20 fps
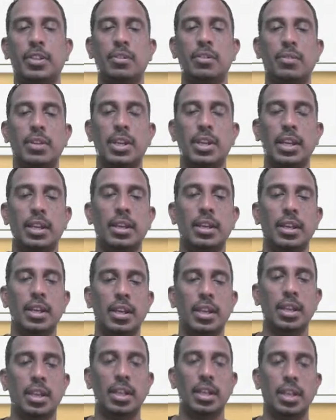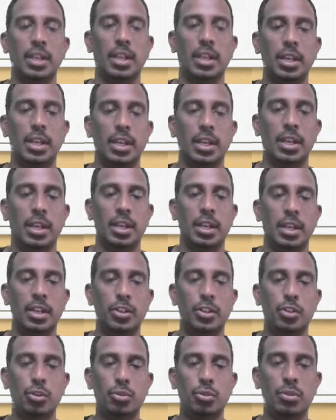Okay.
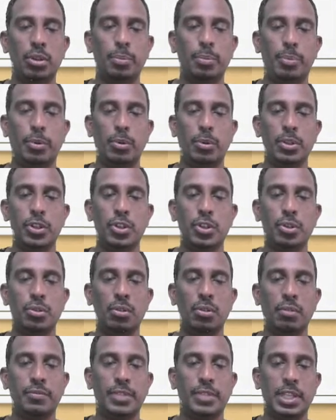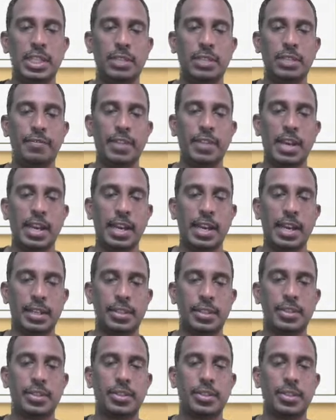Due to deposition of these
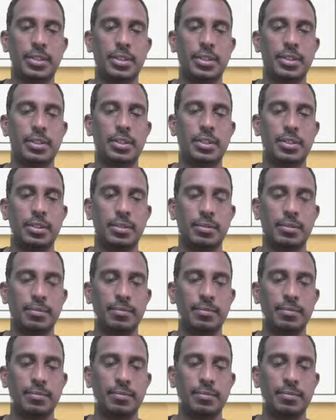fats,